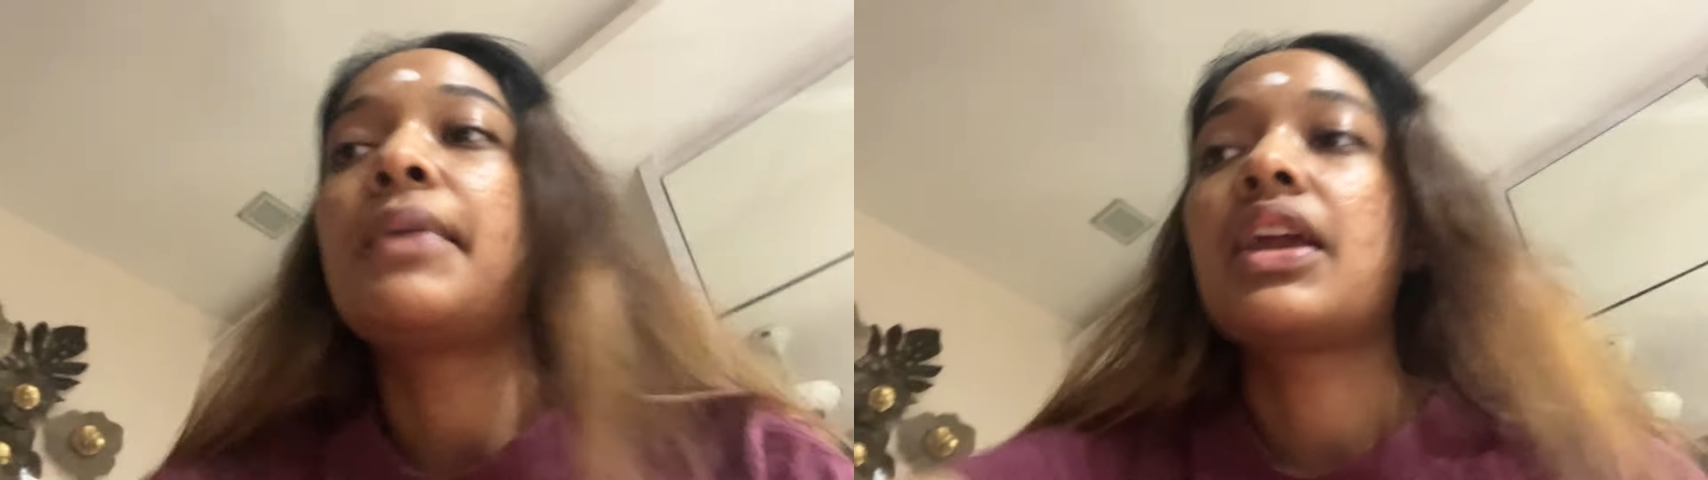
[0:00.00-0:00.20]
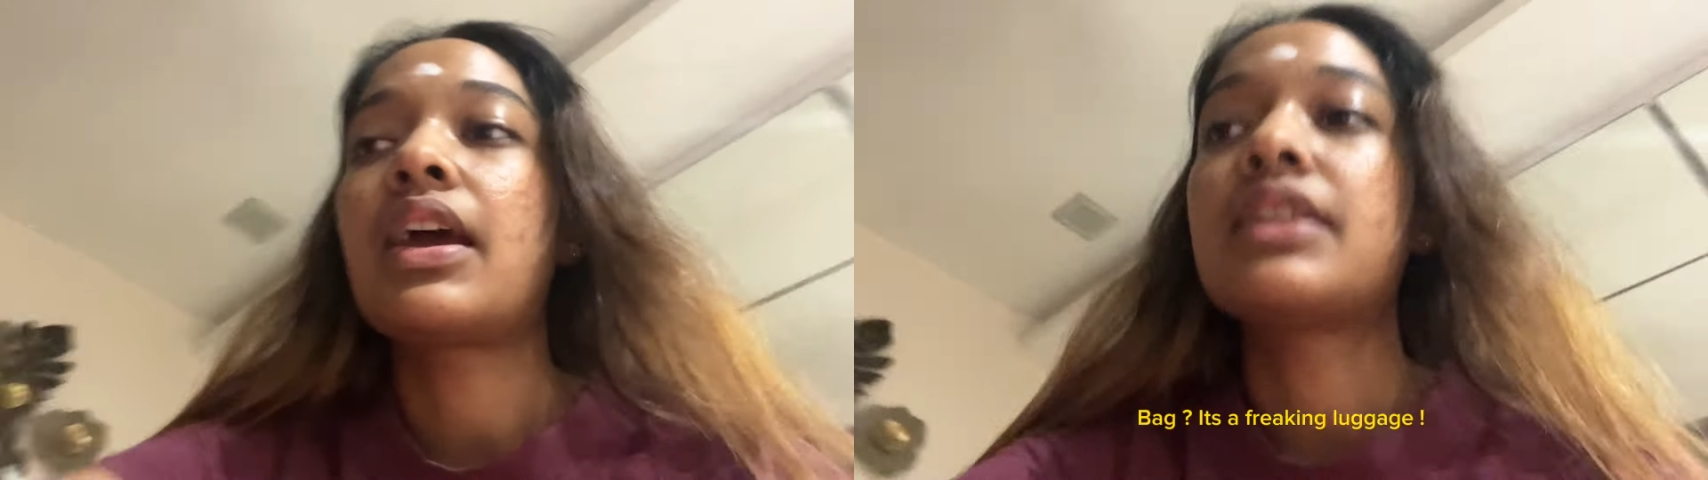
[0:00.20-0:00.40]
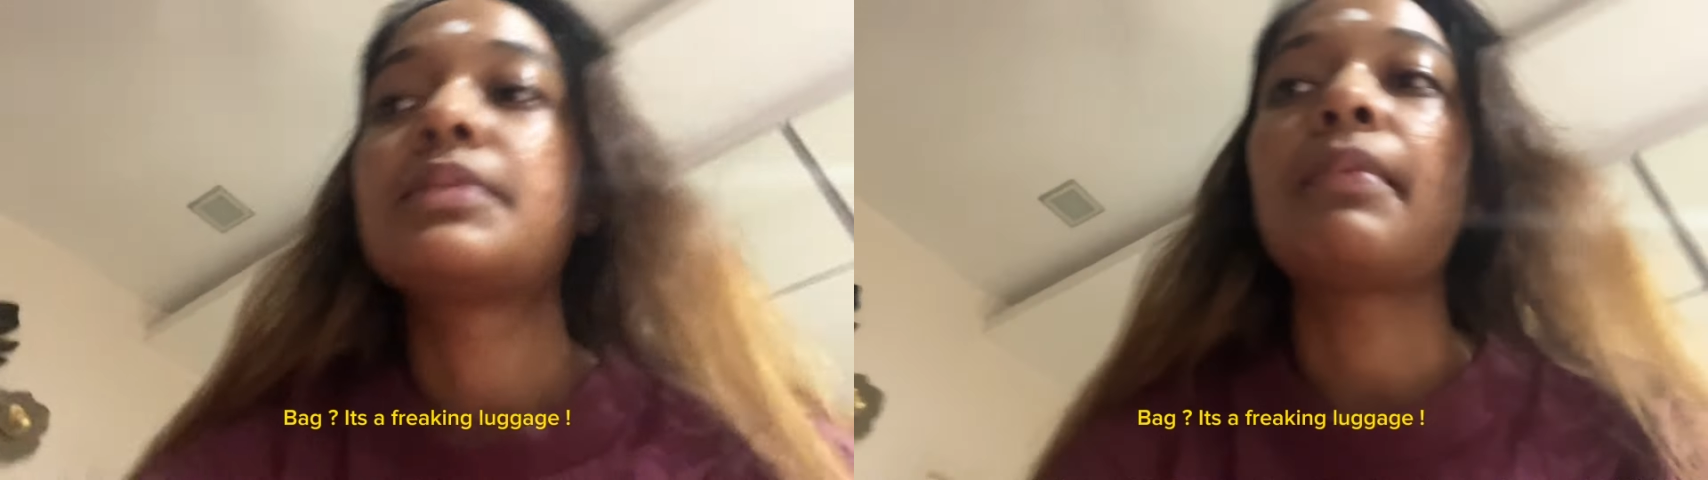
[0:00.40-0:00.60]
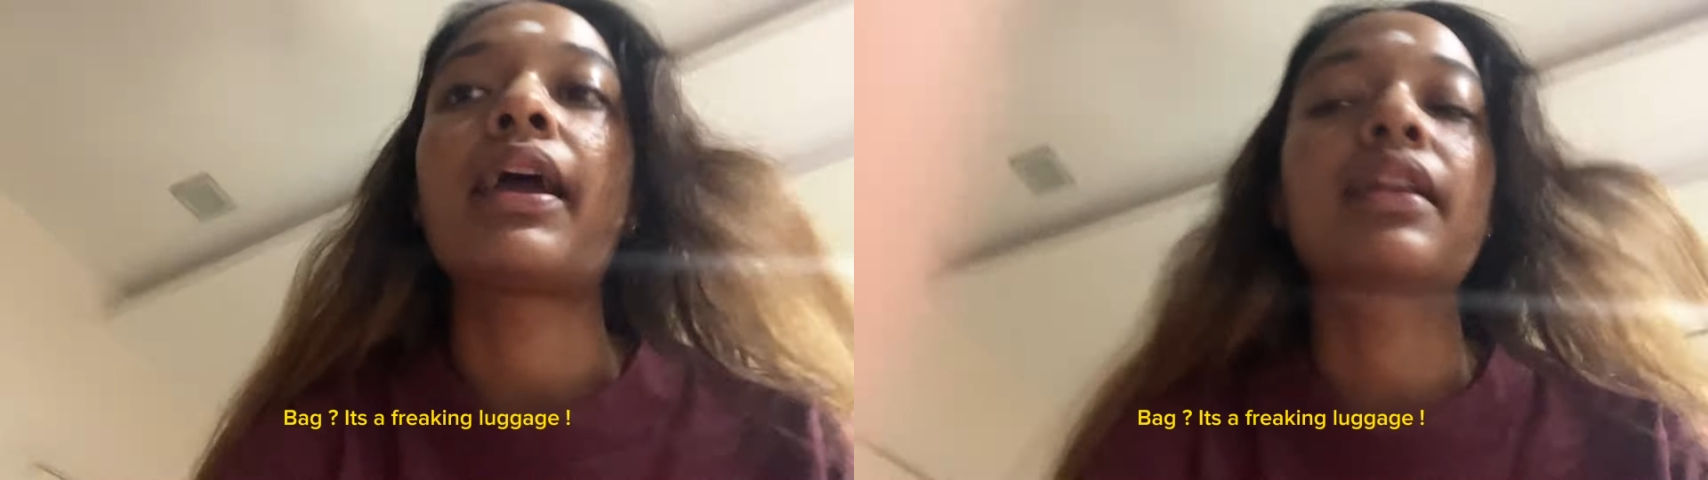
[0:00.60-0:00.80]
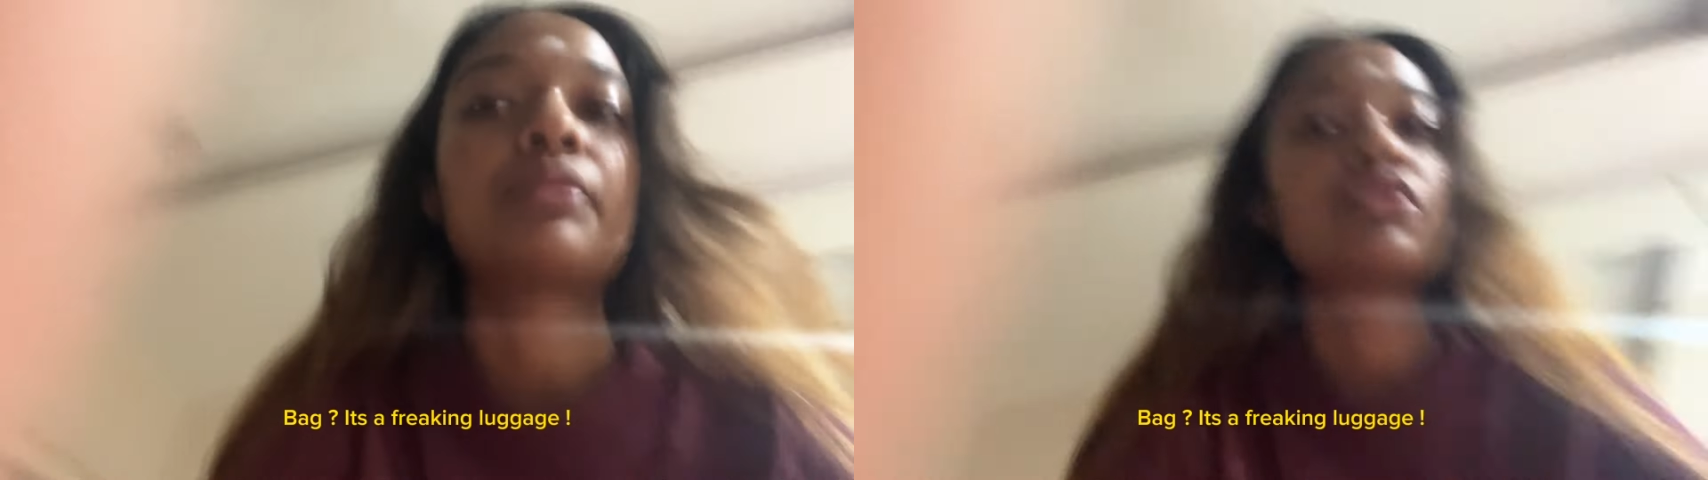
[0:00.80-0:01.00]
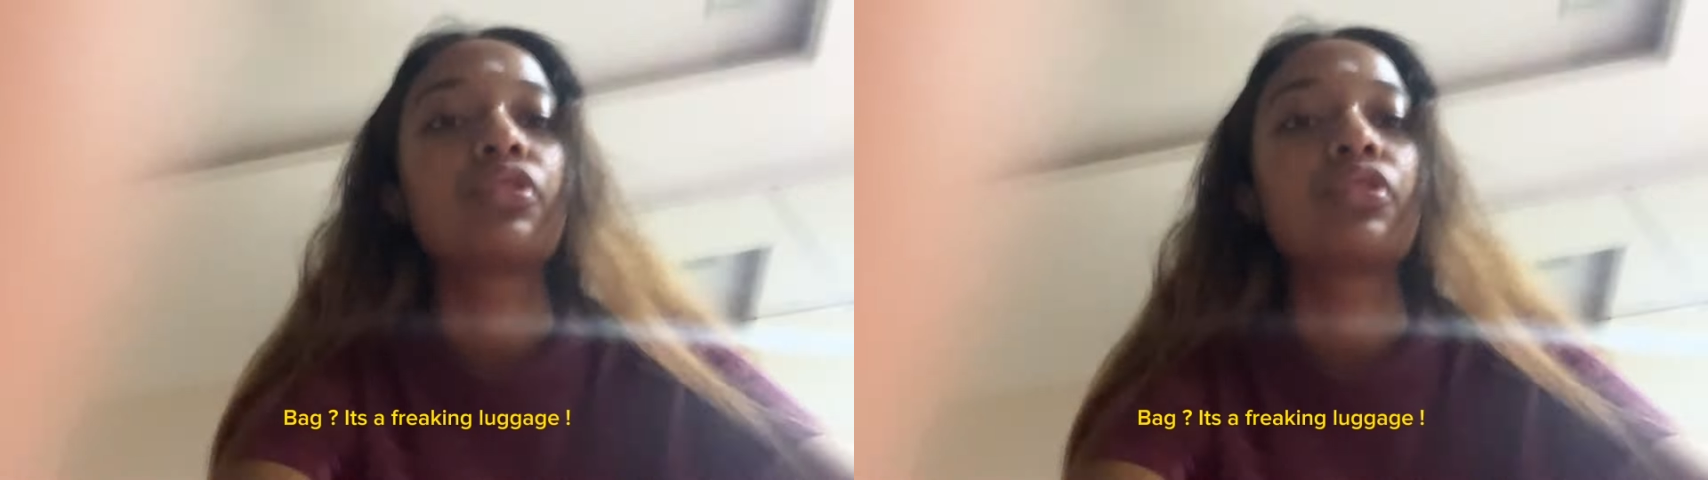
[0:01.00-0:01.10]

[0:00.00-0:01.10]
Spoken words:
big ass bag. Let me show